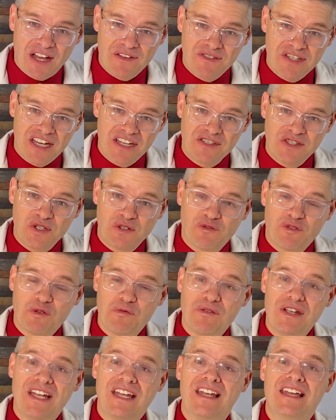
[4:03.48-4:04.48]
life-changing for
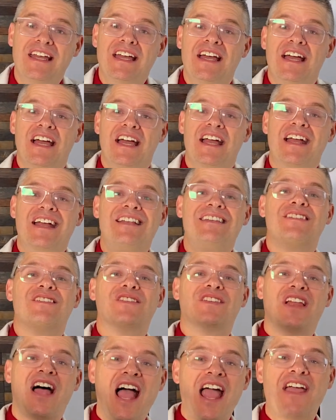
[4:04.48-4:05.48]
me, it's
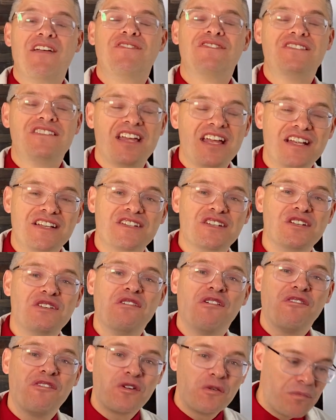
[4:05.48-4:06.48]

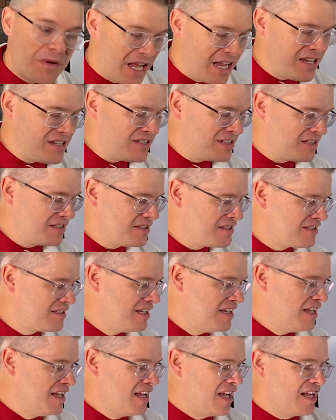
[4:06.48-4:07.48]
life-changing for patients.
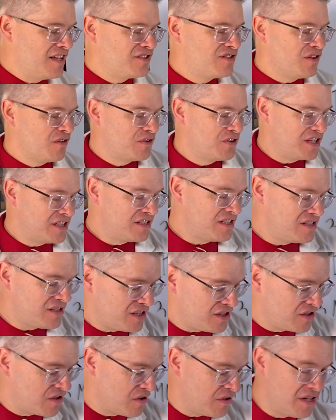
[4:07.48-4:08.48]
And so this is
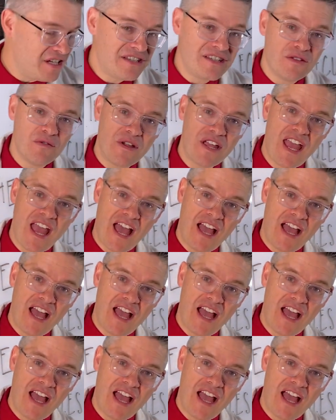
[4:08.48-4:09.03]
a unit that we